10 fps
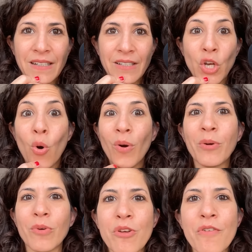
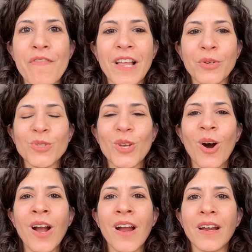knowing what their values
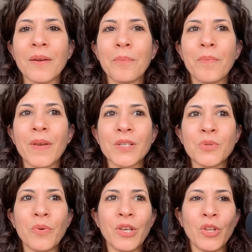are.
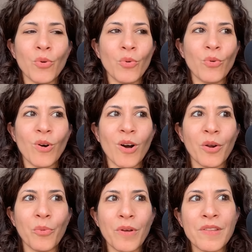Because when you
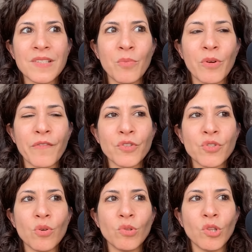are with someone for
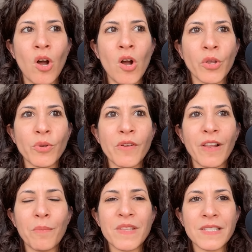so long, you
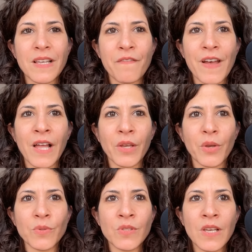develop the same
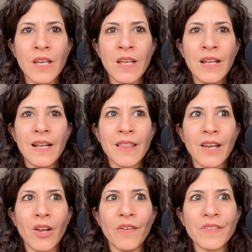values and
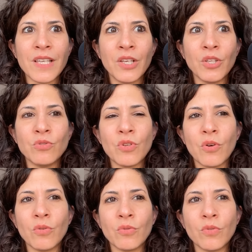then all of a sudden, you
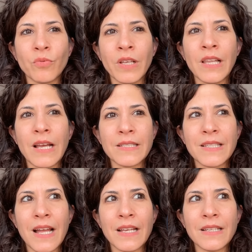don't realize
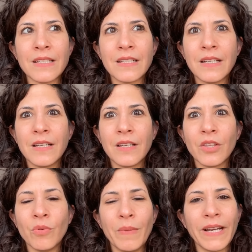that
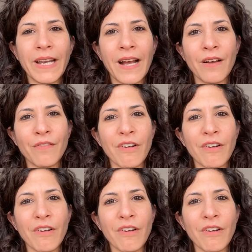you might have